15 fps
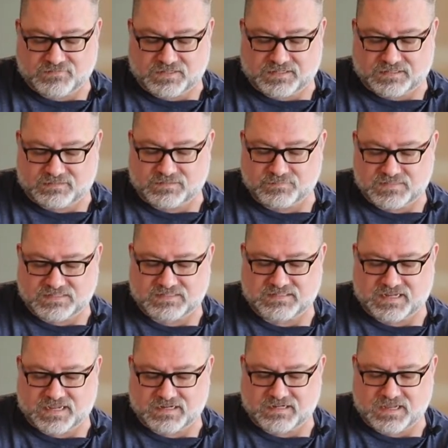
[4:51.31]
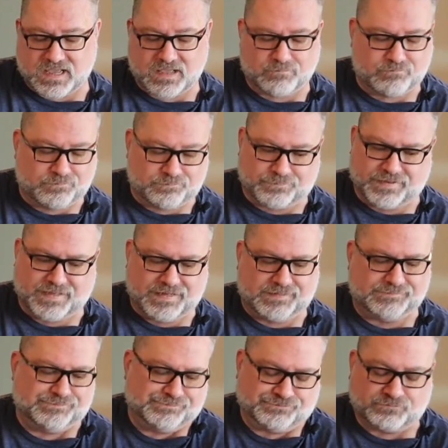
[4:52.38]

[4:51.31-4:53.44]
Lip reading: to get them to stand up, but,